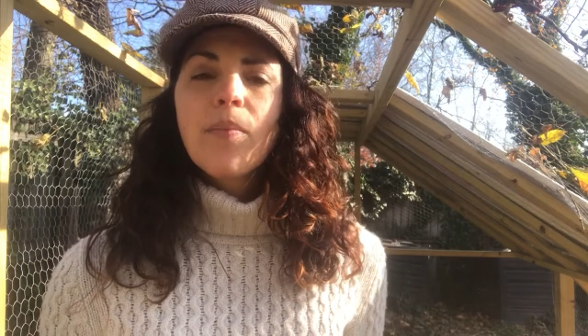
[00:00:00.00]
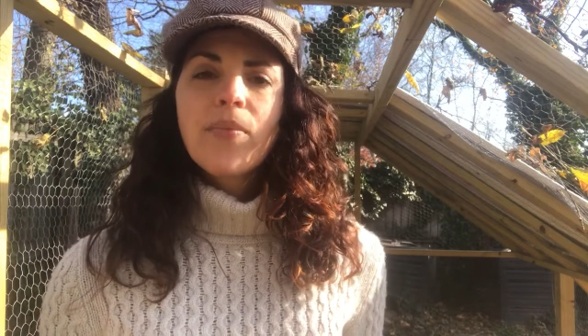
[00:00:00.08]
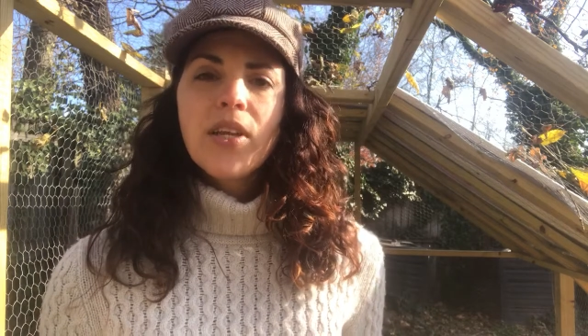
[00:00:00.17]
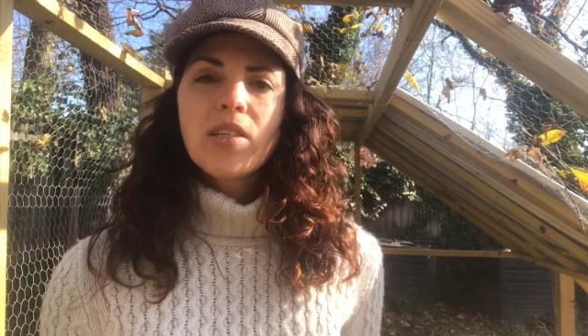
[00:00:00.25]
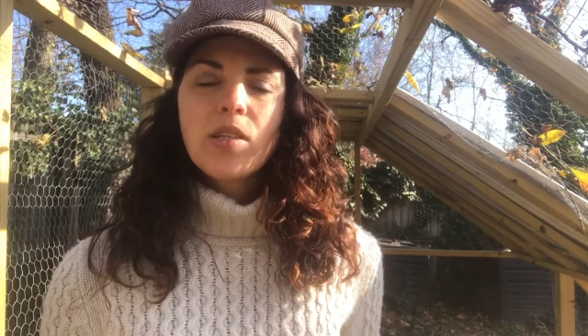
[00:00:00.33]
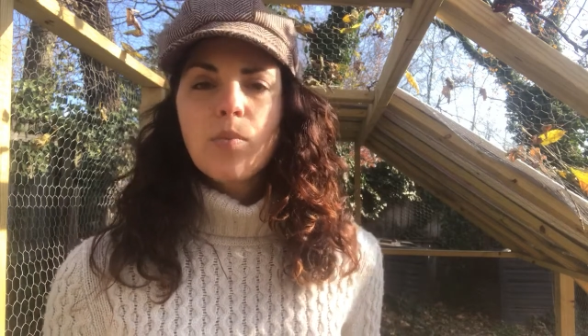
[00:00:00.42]

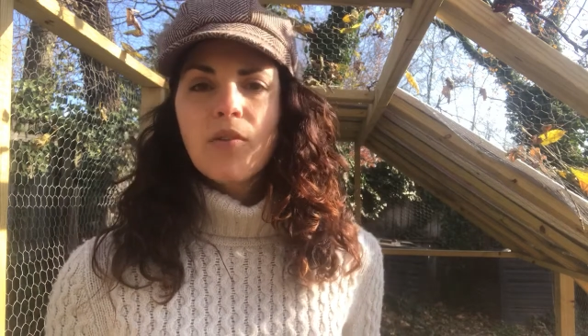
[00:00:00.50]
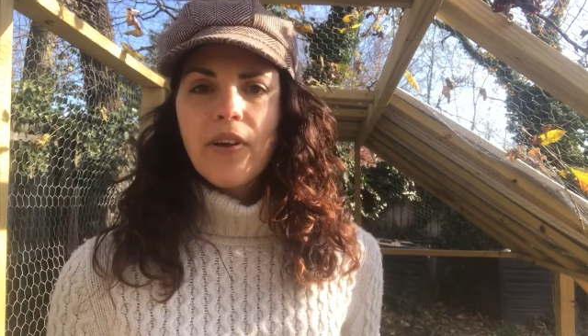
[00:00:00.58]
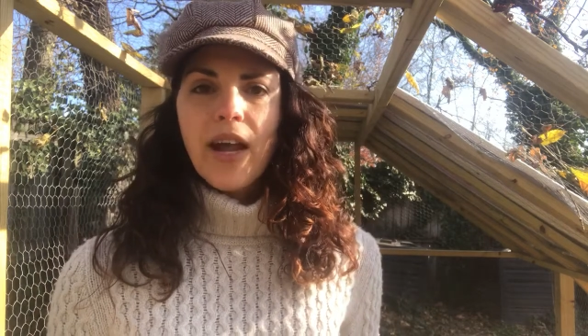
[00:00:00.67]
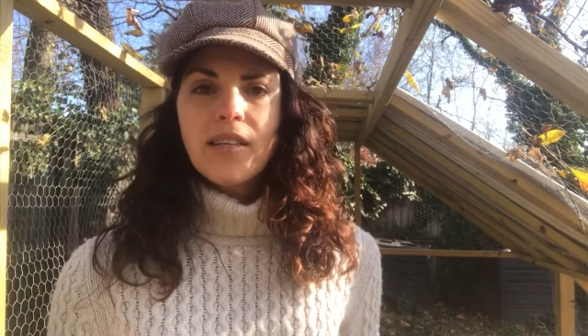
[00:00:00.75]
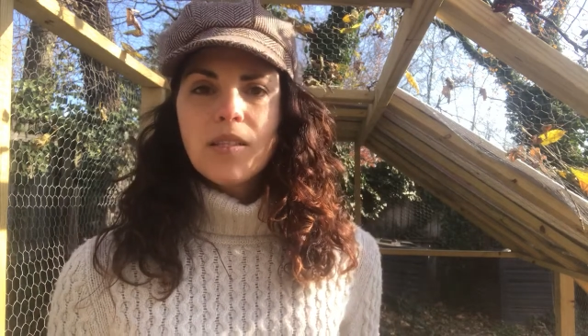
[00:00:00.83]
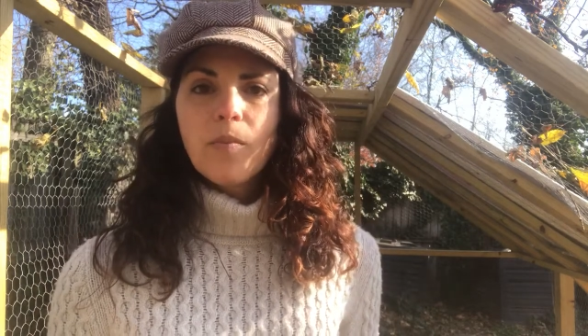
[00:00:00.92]
something to
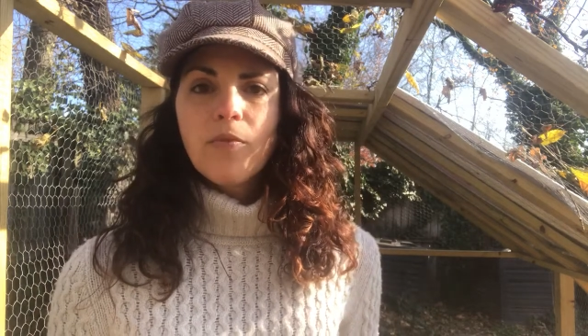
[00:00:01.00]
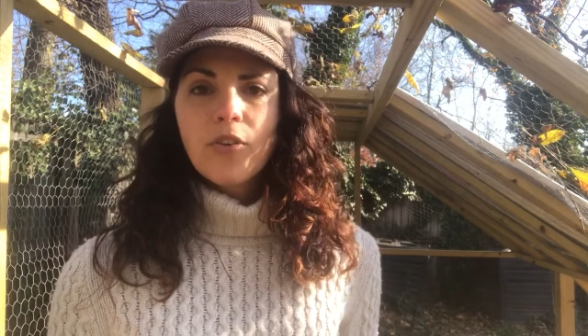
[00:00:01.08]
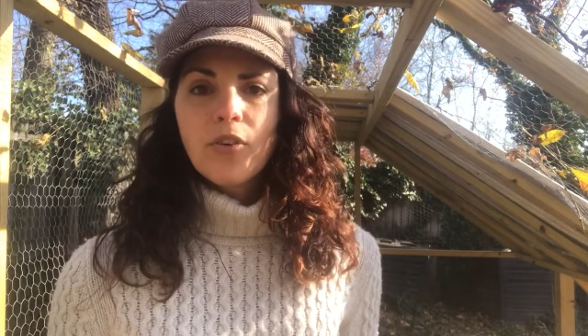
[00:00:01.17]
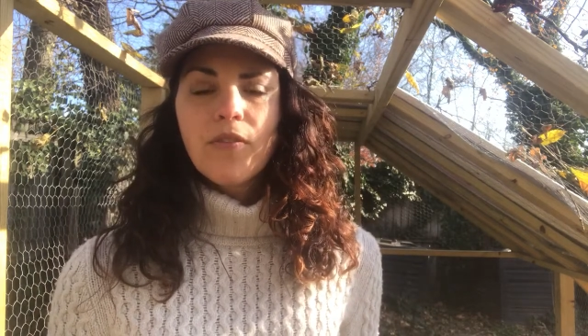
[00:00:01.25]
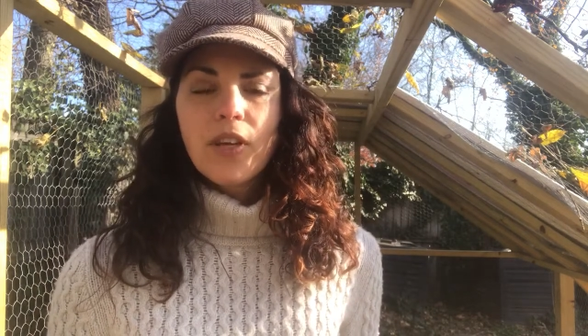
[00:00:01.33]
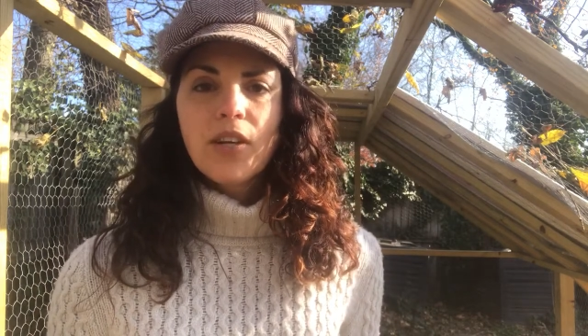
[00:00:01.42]
provide some
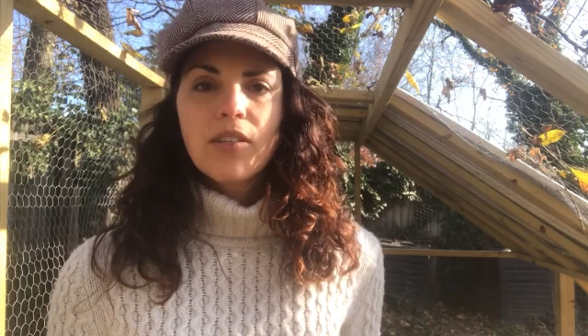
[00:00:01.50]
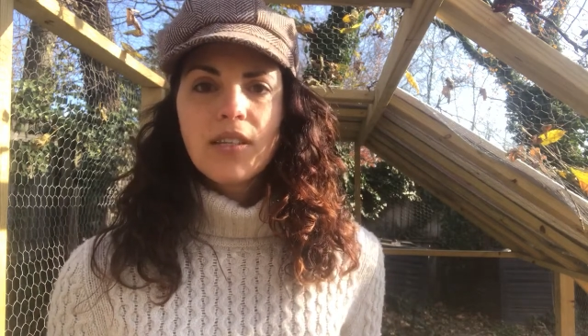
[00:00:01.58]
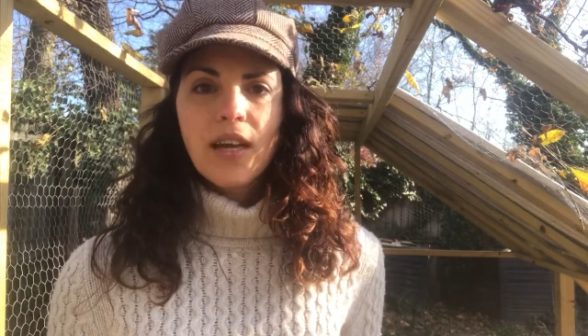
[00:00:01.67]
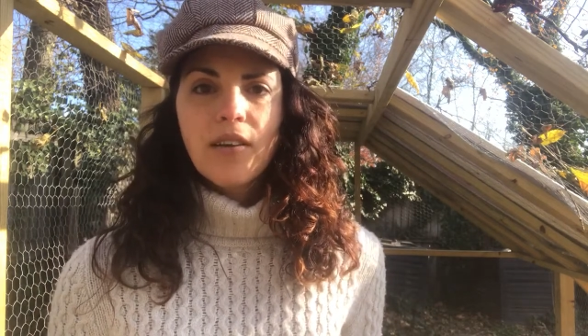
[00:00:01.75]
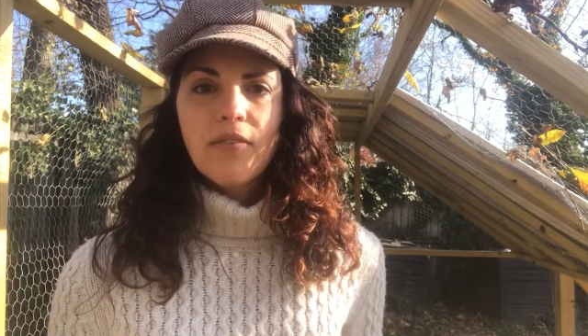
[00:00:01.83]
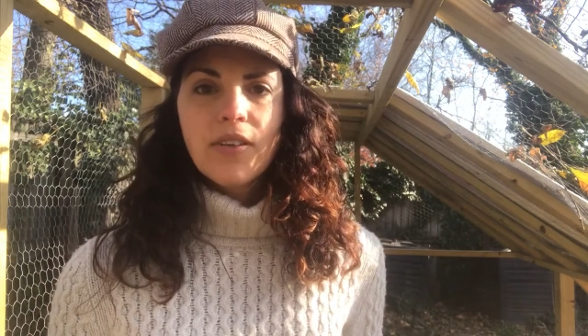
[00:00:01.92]
food for
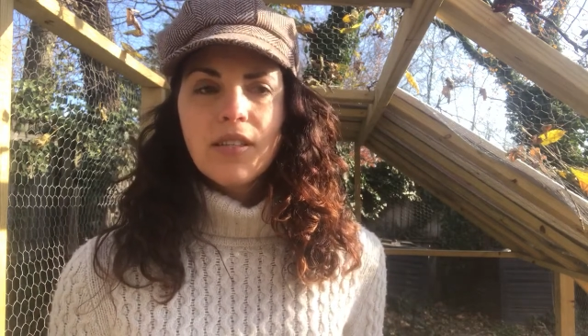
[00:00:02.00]
yourself.